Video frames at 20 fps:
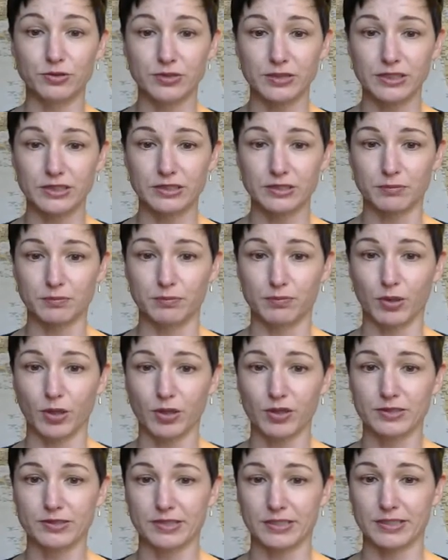need to
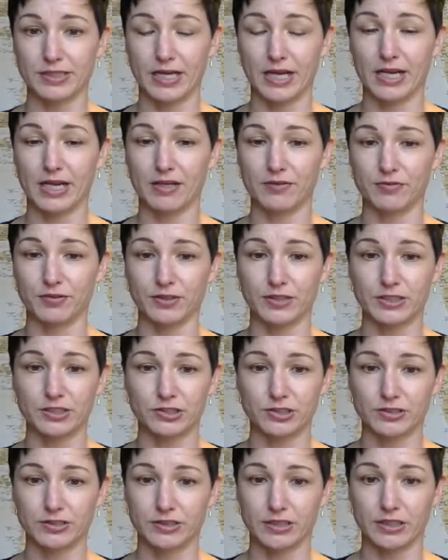book today if you're
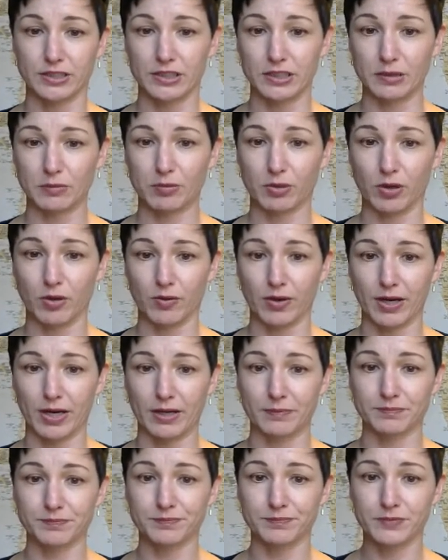interested in the
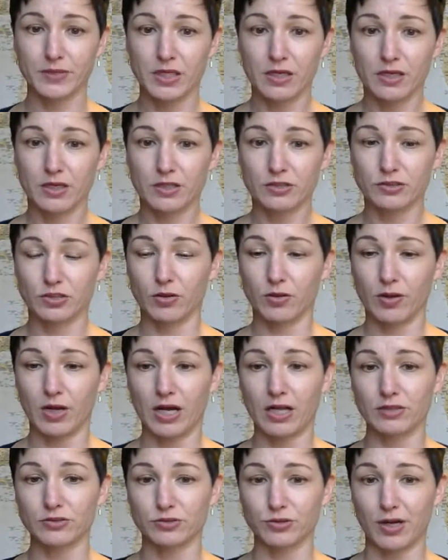program. So
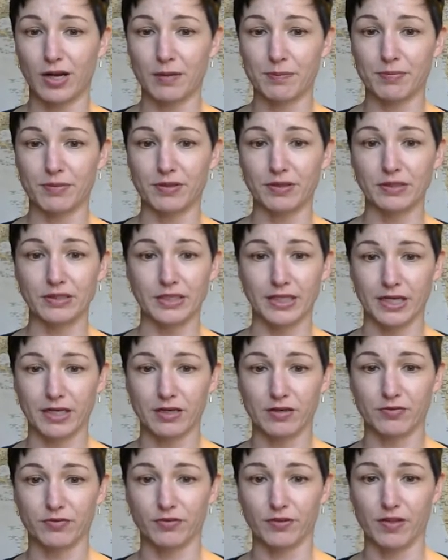I'll drop the link
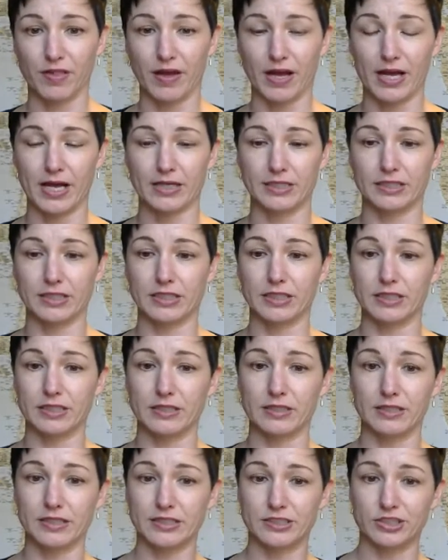for that
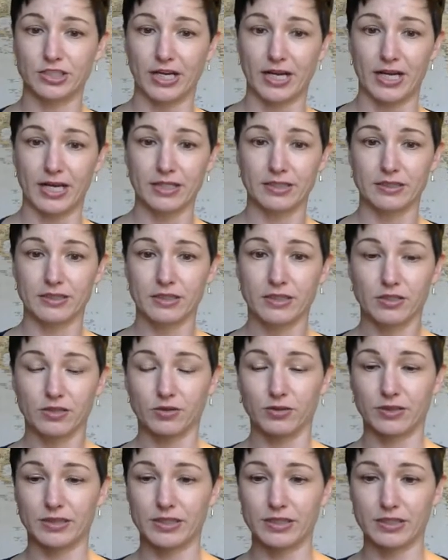in the chat
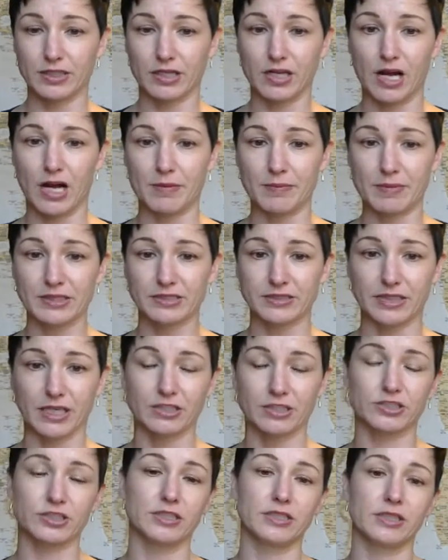or in the comments
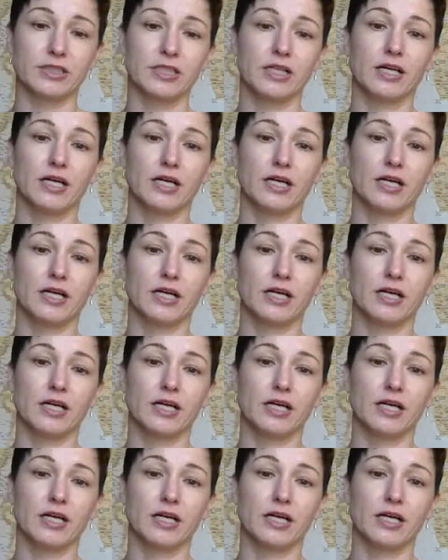section.